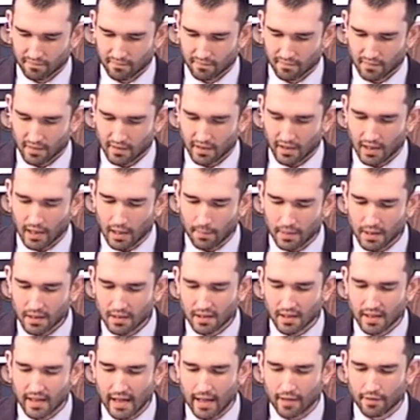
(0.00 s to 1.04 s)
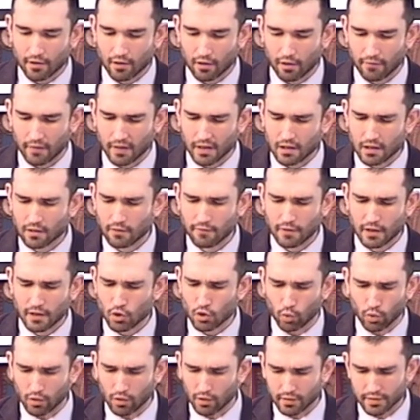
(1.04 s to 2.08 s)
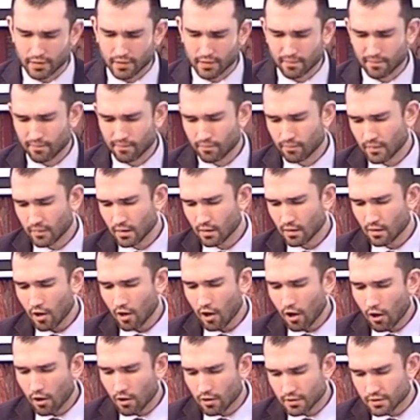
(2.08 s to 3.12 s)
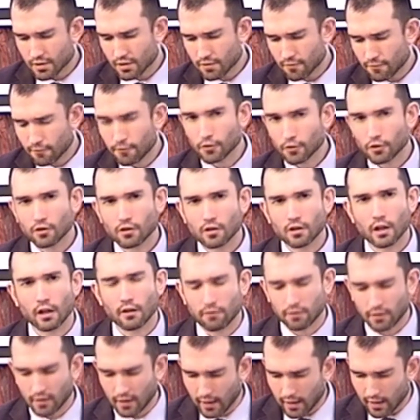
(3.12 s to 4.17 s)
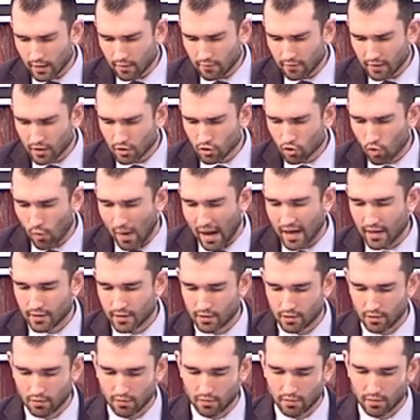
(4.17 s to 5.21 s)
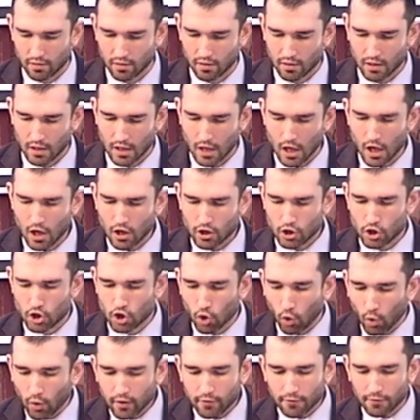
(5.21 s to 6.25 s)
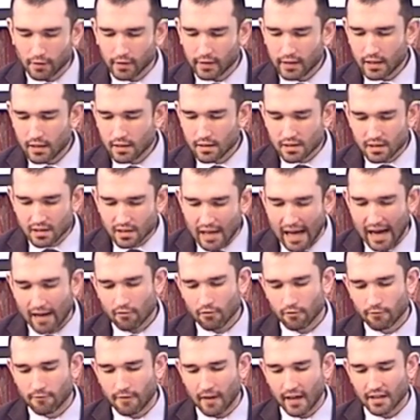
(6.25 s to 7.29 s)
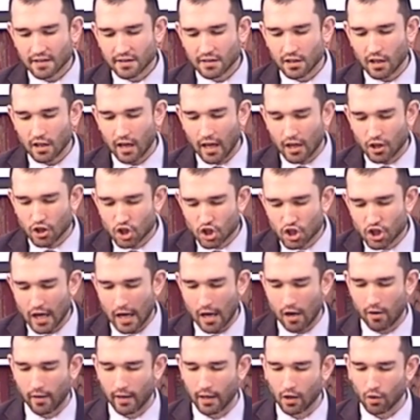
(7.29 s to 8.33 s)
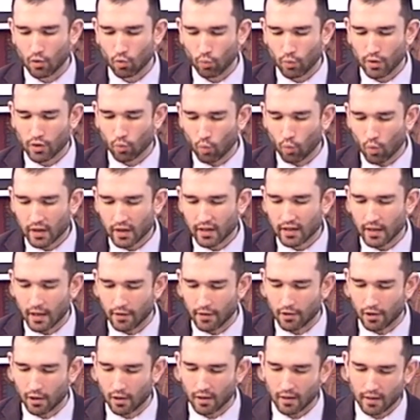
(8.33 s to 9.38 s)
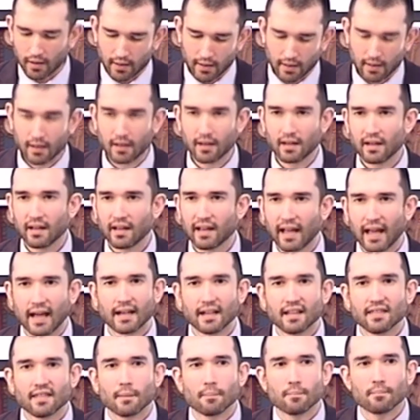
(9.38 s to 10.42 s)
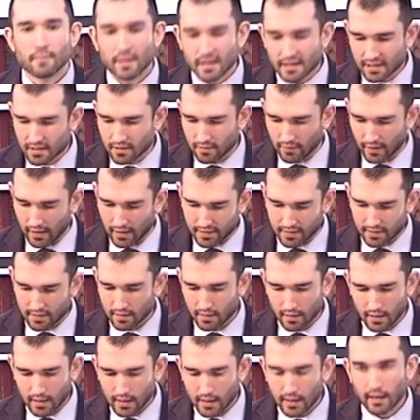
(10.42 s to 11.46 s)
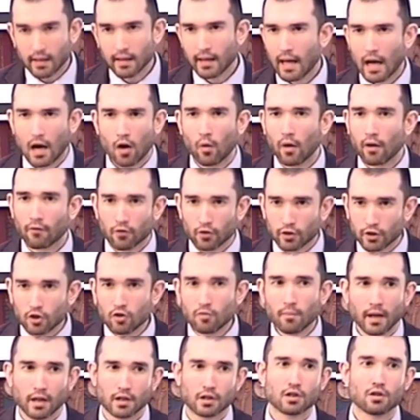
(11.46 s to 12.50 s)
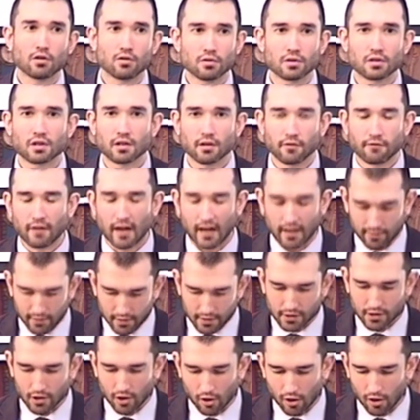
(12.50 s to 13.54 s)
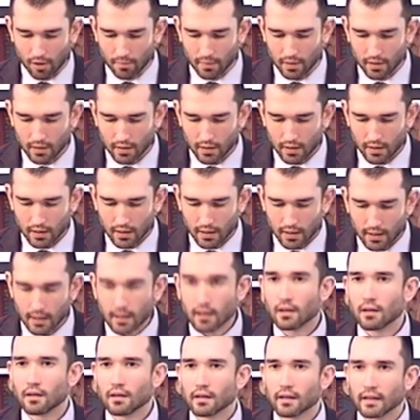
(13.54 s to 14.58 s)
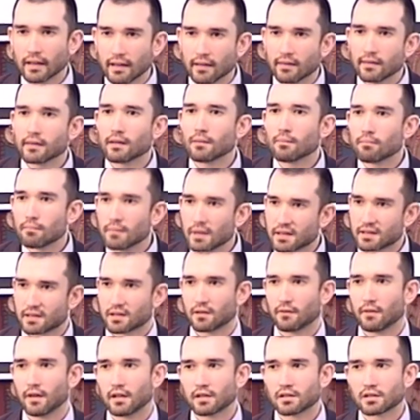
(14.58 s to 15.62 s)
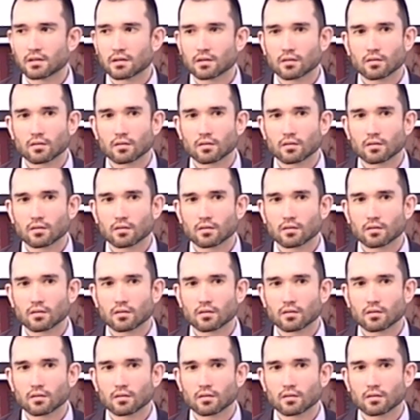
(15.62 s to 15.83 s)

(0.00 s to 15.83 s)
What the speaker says: The coming together of individuals, hearts full of love and gratitude, joyfully sacrificing and sharing with one another, and in the midst of us, however you may choose to define this term, in the midst of us